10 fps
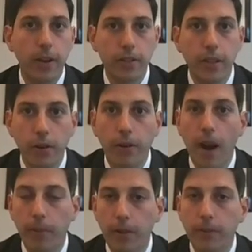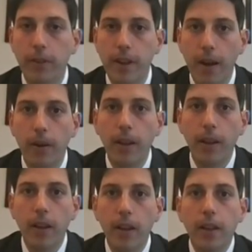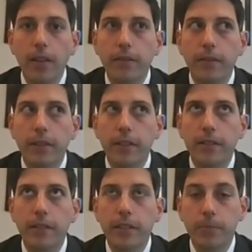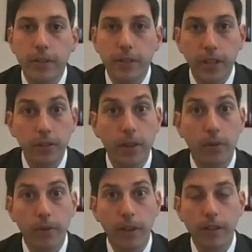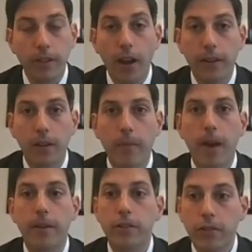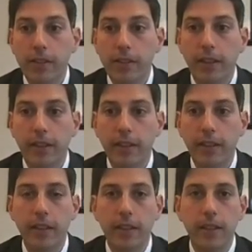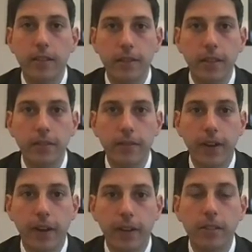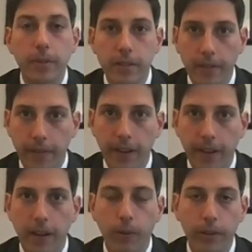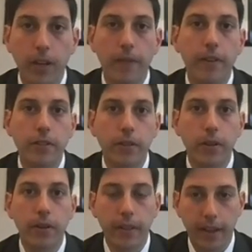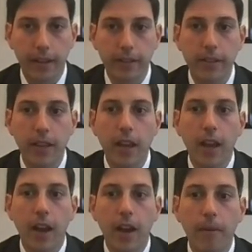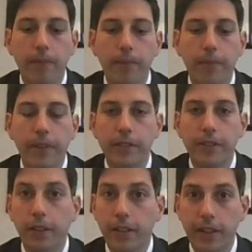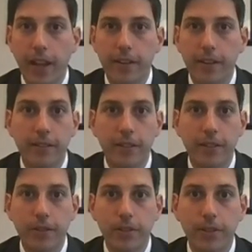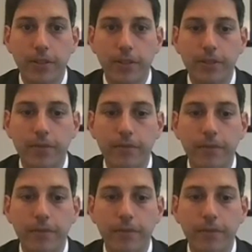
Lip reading: question that they're grappling with now. This procedure that we're really talking about and stressing is fairly specific and only covers certain things. It's clear that institutions